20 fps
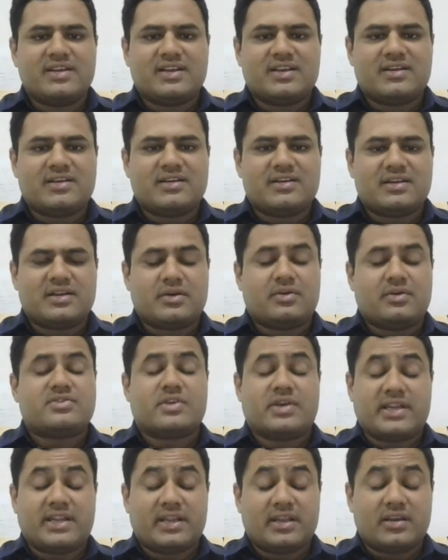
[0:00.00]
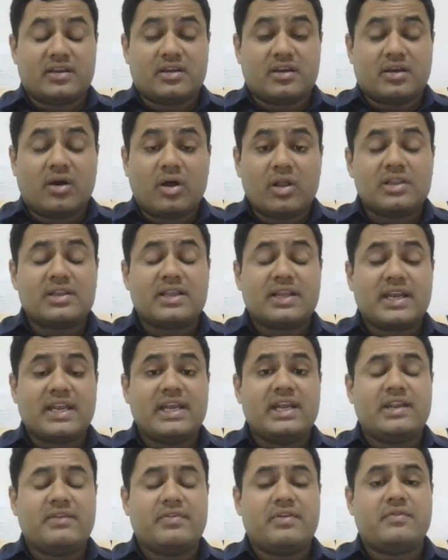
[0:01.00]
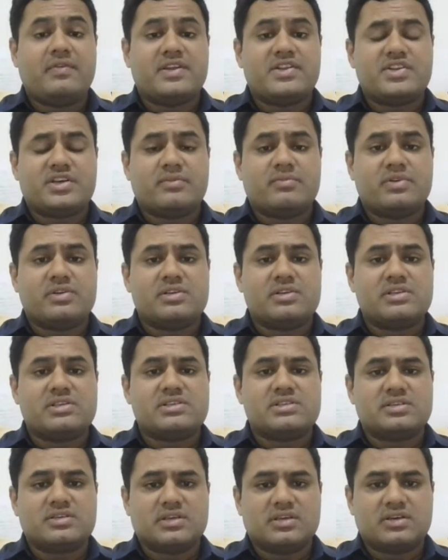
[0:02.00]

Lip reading: all the green leafy vegetables,